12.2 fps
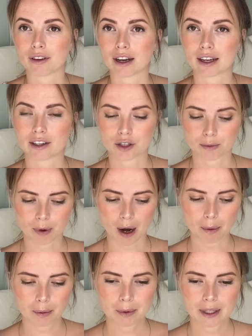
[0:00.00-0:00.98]
I should
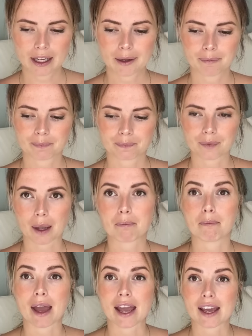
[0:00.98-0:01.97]
probably
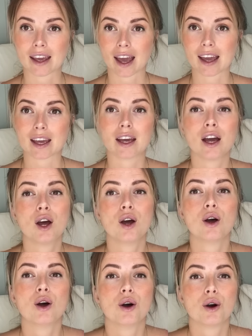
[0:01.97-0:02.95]
make a
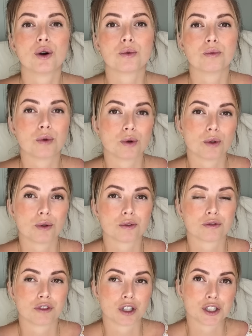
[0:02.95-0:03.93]
wool
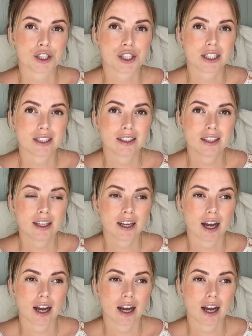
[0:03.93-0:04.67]
version.